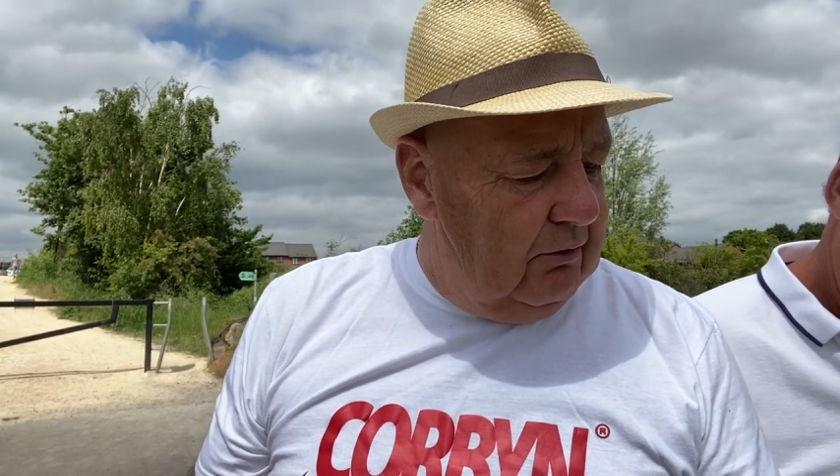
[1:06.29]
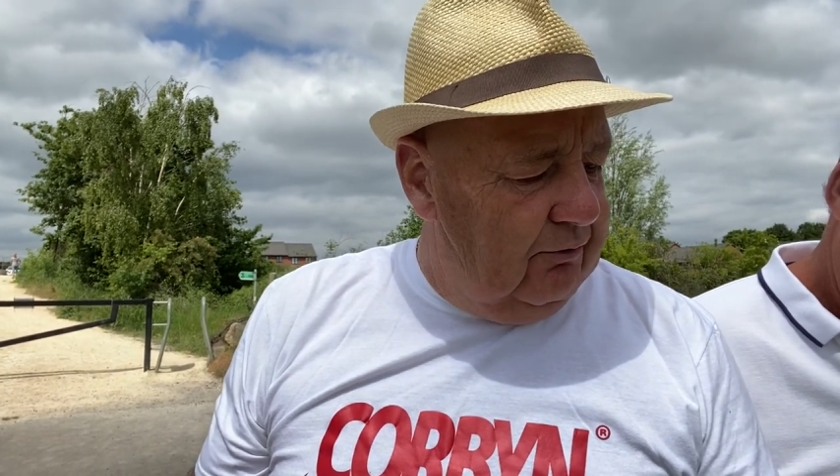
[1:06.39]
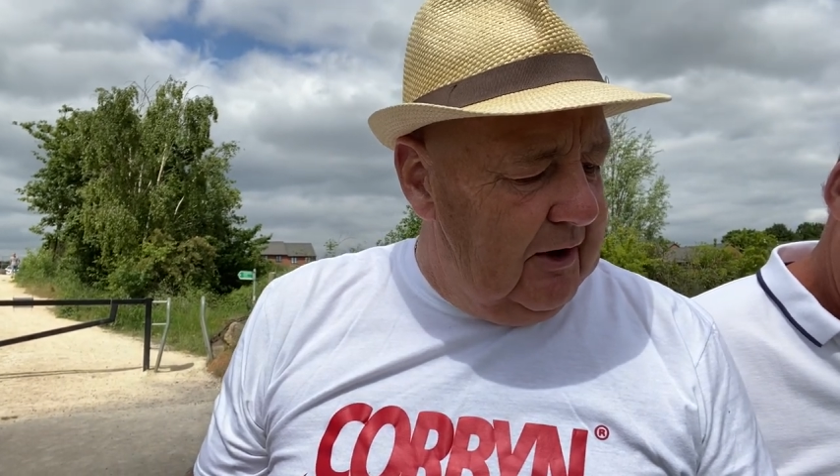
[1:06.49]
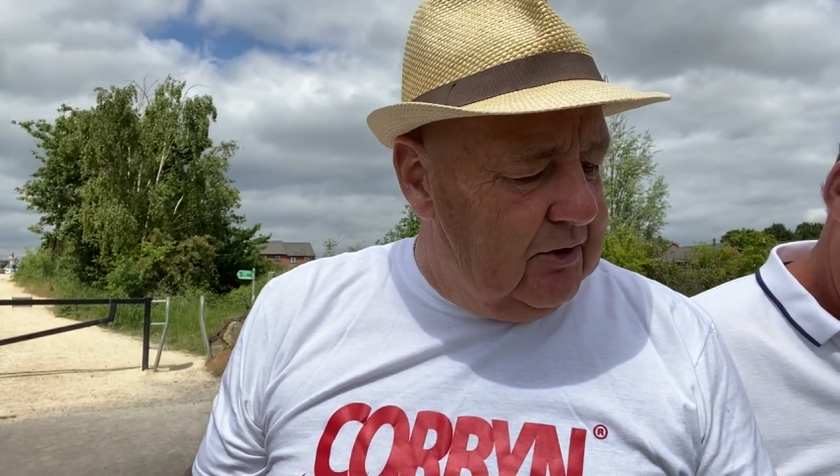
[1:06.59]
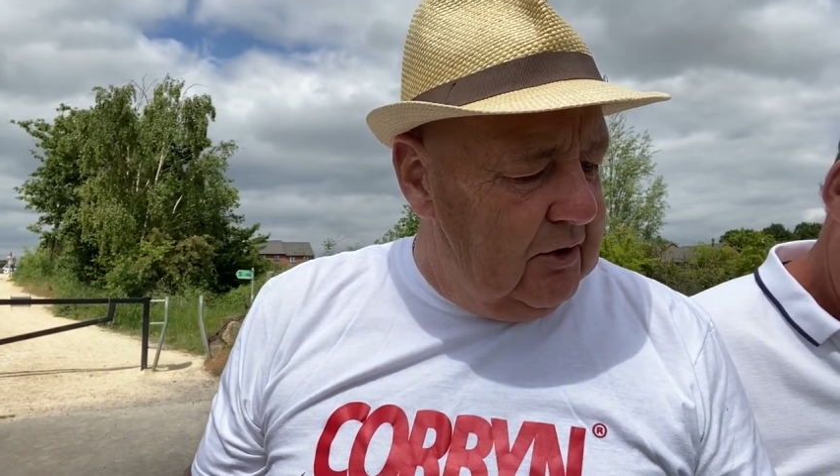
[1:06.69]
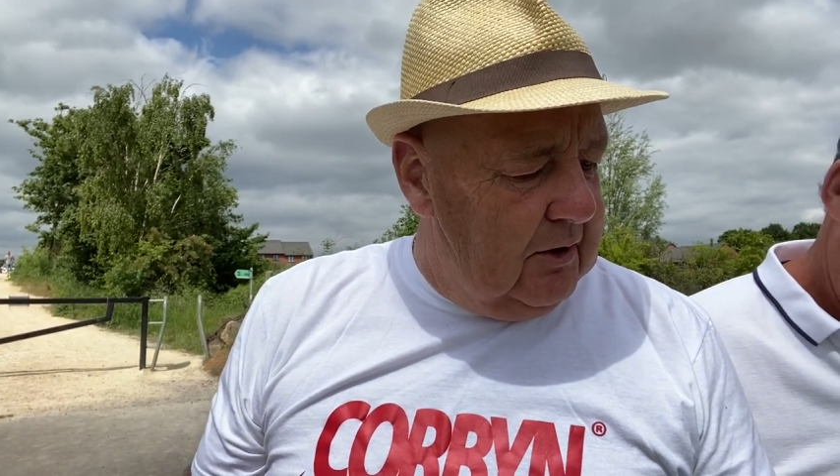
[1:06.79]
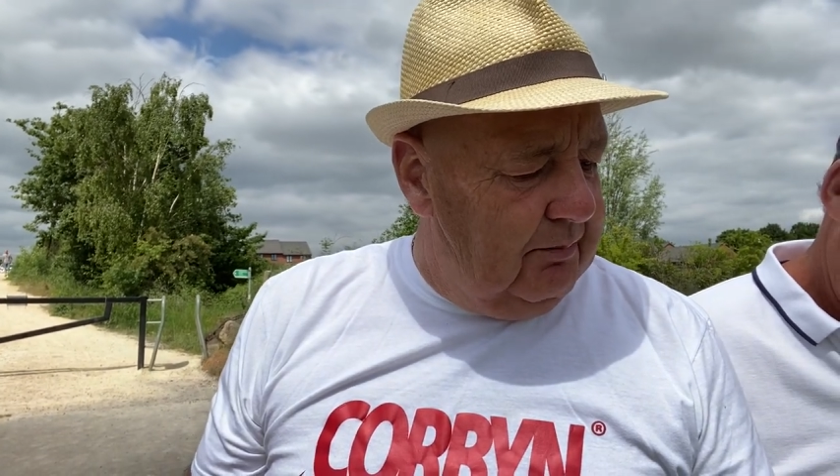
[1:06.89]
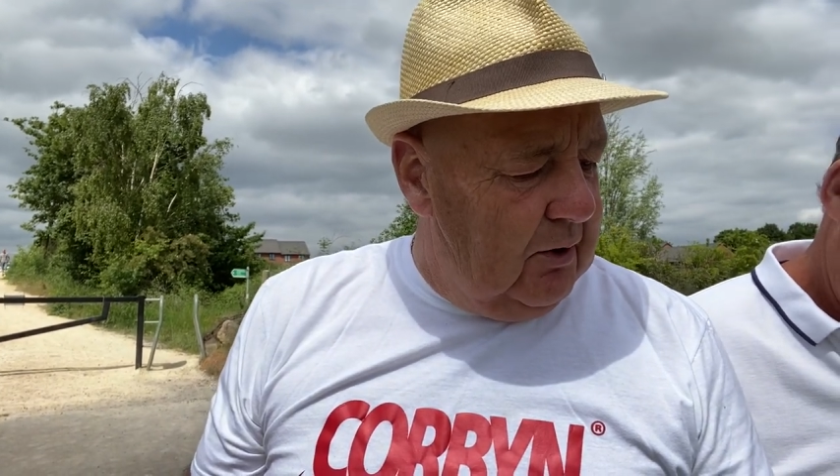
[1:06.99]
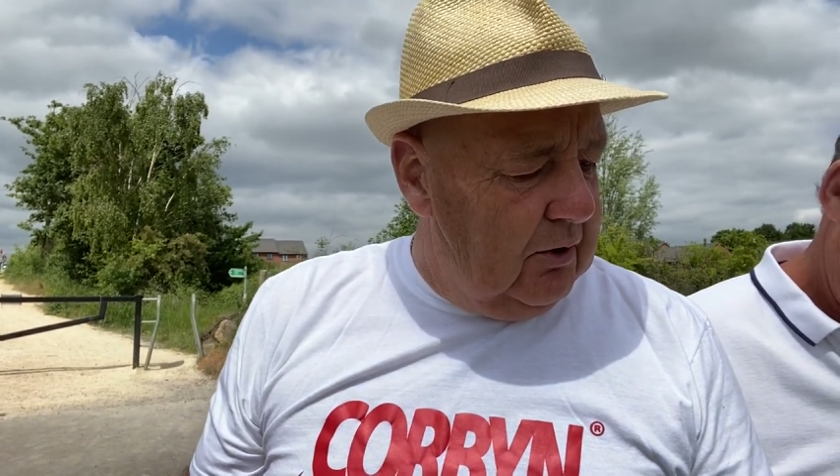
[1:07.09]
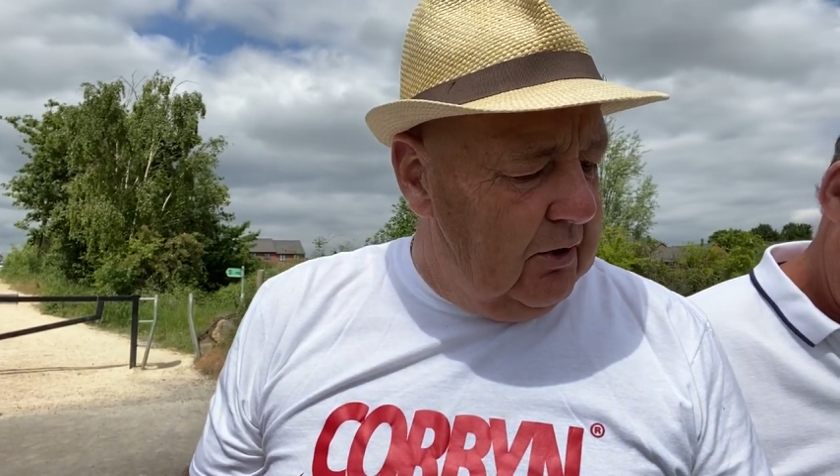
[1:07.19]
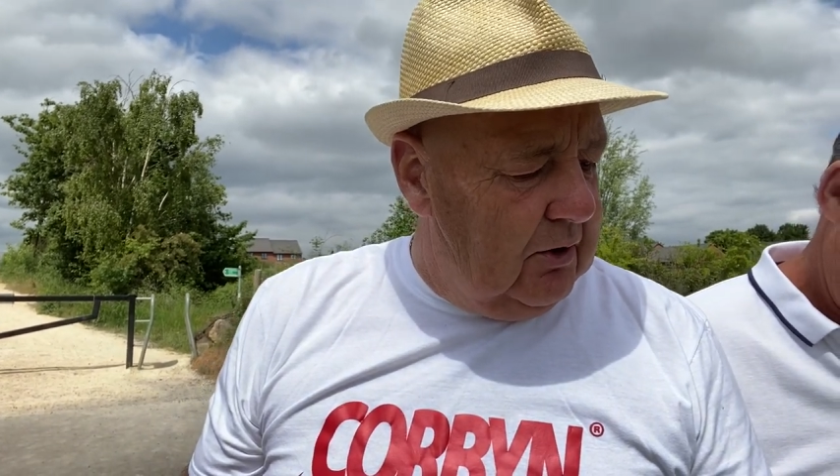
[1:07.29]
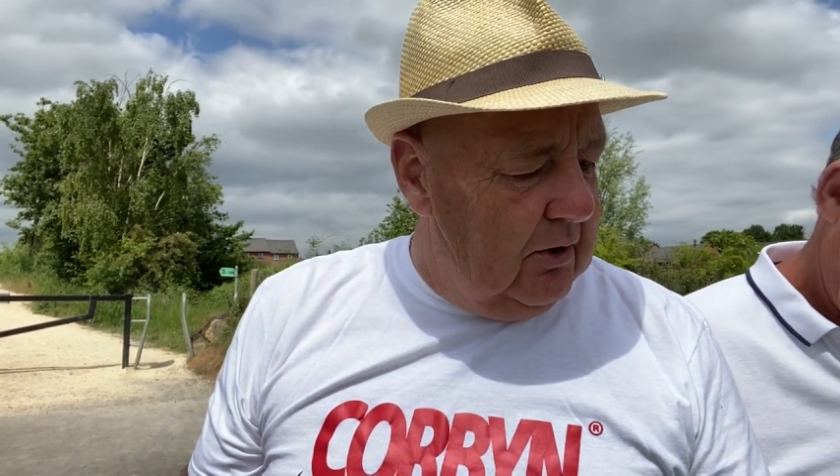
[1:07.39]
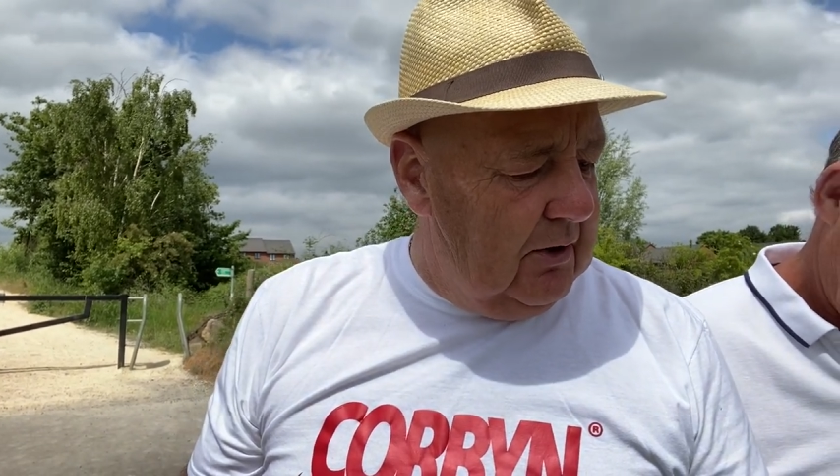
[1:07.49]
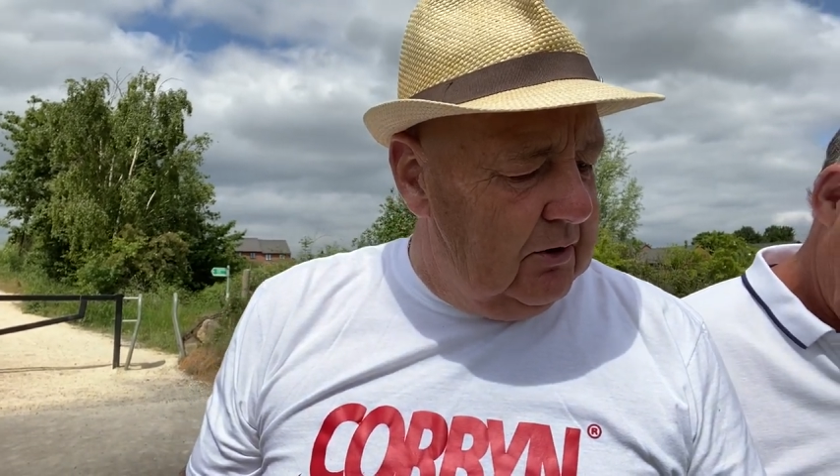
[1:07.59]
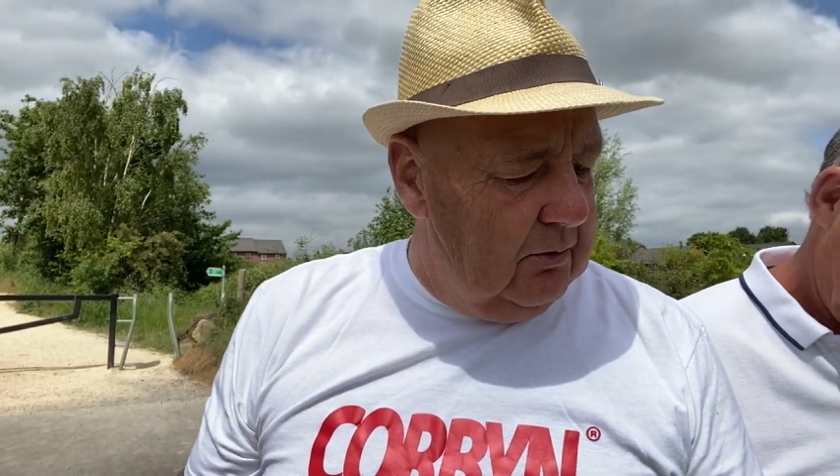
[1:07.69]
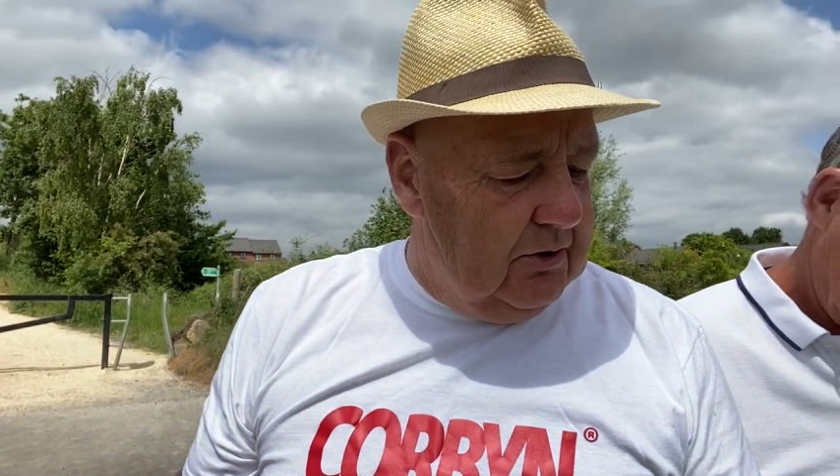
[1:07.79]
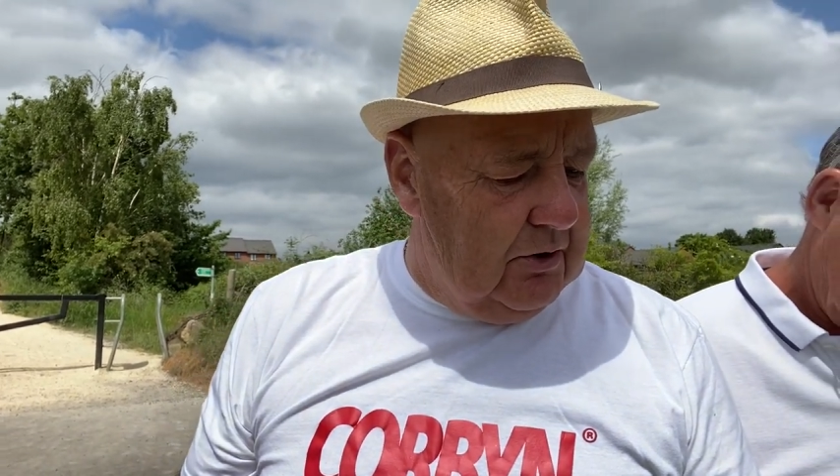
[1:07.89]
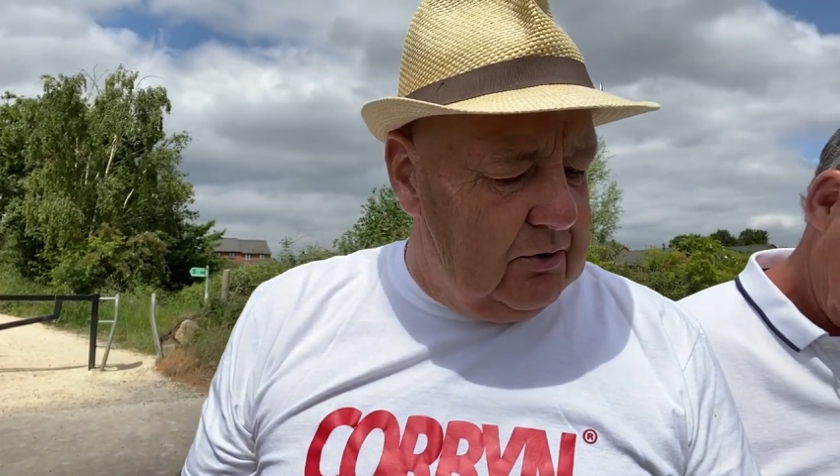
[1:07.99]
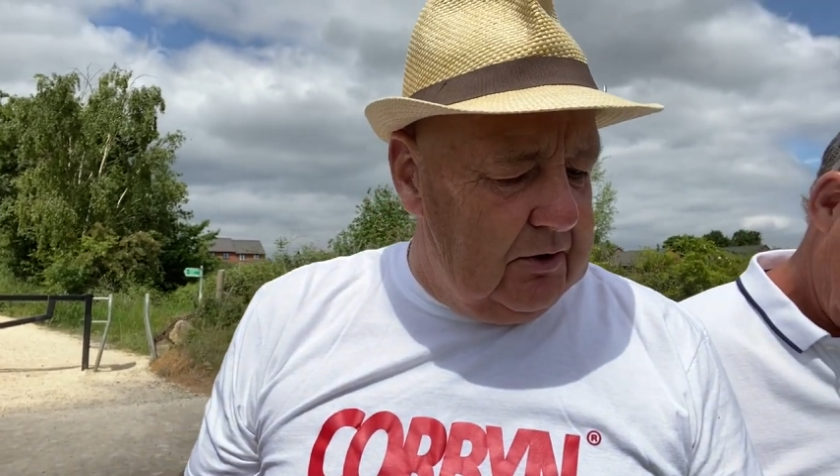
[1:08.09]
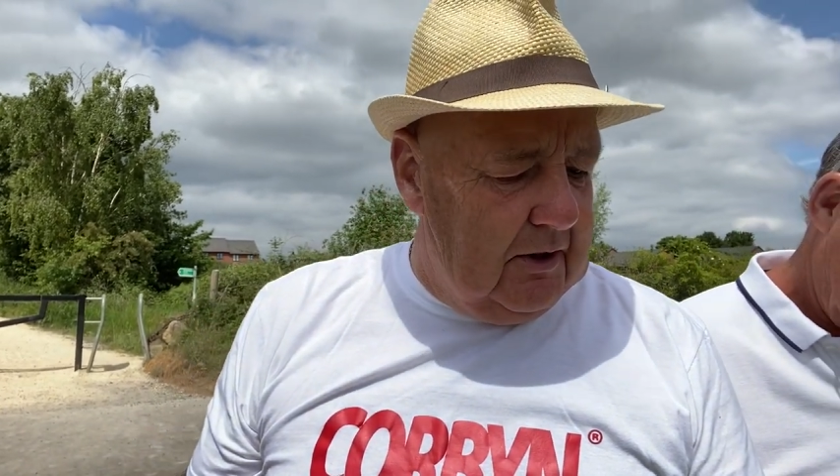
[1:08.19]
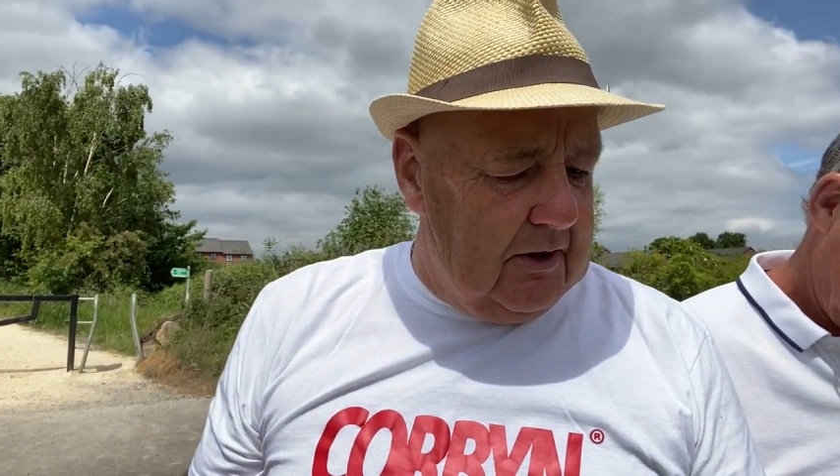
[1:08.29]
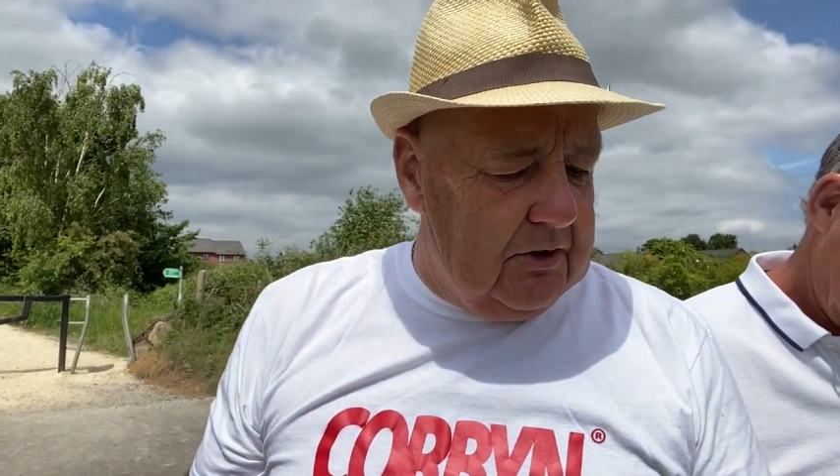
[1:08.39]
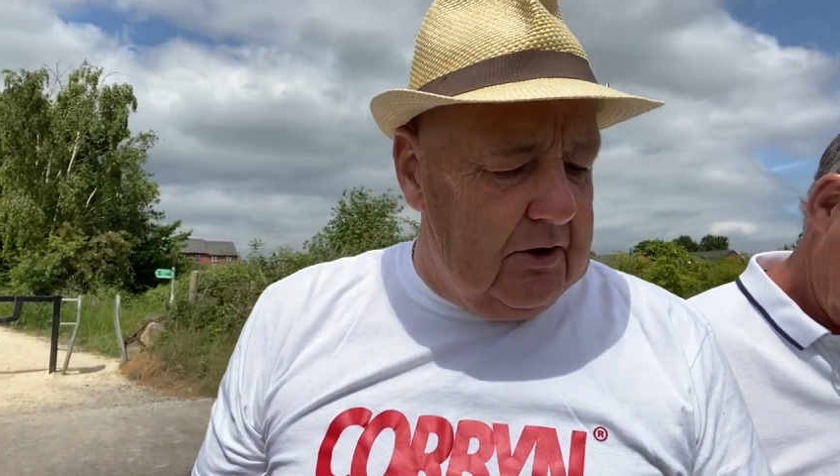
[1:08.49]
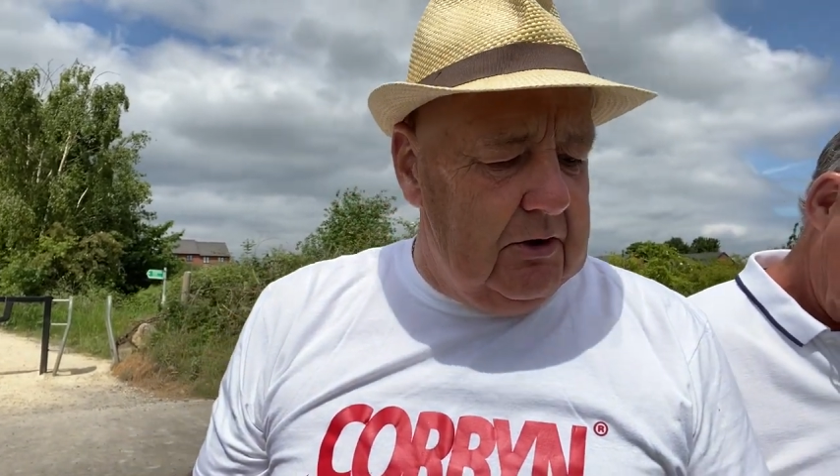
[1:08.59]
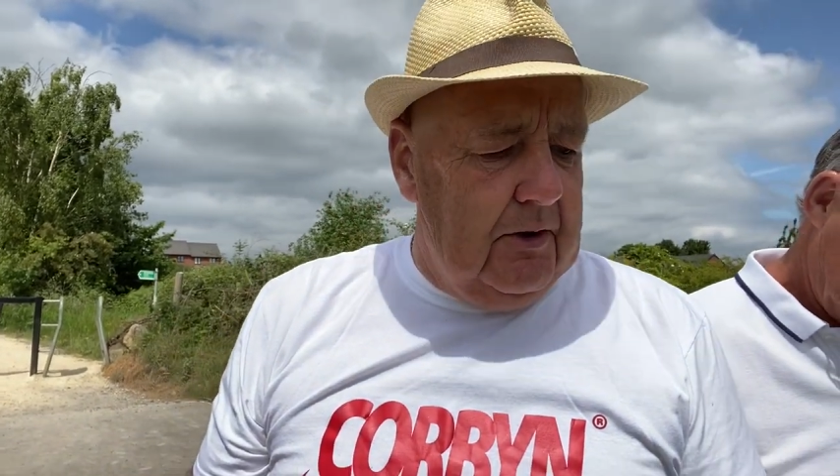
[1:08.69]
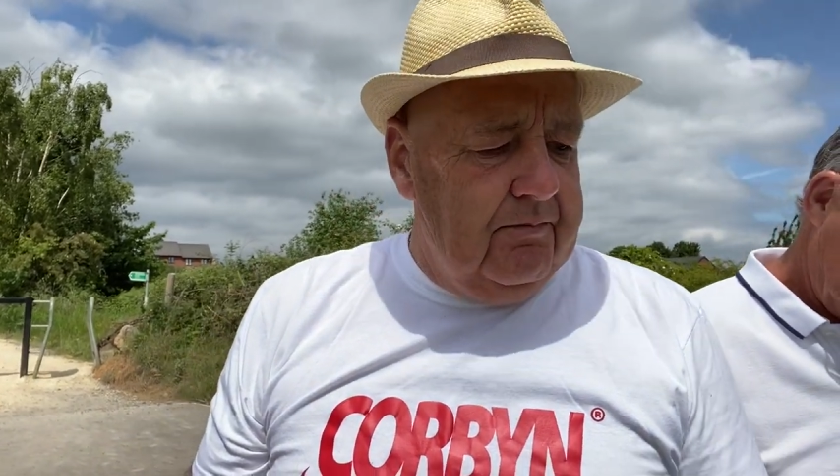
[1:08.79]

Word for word: features in the park according to its history and heritage.